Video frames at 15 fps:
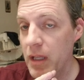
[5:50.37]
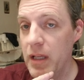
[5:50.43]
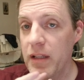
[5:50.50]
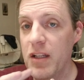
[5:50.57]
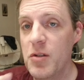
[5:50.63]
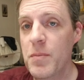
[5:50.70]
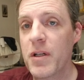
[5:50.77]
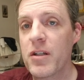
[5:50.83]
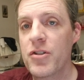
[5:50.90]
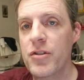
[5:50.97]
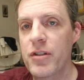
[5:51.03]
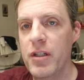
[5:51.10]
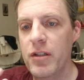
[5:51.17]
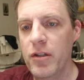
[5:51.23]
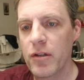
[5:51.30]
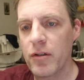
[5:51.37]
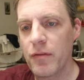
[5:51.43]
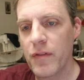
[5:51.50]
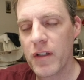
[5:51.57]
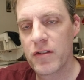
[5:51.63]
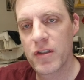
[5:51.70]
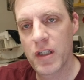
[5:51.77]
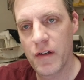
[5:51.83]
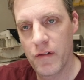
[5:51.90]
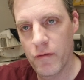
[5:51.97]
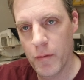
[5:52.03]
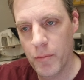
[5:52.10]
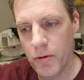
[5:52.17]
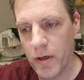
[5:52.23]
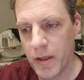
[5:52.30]
And that's because you did your investigative
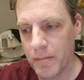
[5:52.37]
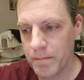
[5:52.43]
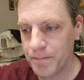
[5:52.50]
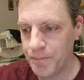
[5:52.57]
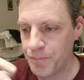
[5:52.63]
reporting.